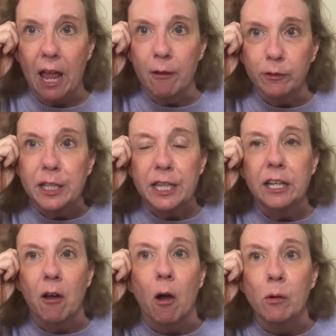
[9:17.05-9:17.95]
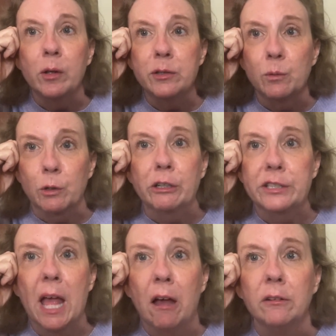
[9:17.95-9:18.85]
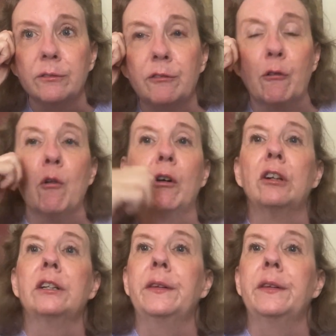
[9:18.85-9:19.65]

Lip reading: everything always works out for